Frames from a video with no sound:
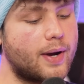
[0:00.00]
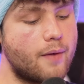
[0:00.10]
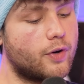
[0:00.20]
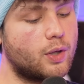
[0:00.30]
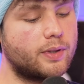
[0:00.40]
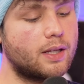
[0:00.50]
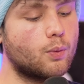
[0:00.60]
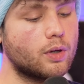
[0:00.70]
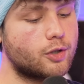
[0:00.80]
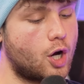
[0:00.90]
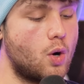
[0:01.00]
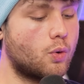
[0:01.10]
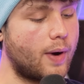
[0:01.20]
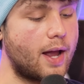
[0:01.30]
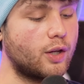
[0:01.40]
Whenever you see the words
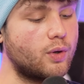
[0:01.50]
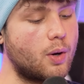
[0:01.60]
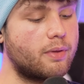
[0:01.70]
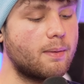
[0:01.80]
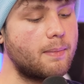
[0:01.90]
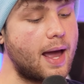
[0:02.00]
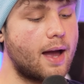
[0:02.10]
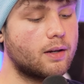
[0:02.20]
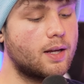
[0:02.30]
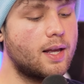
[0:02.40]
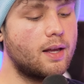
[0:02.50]
Coke rant, you know they're mad.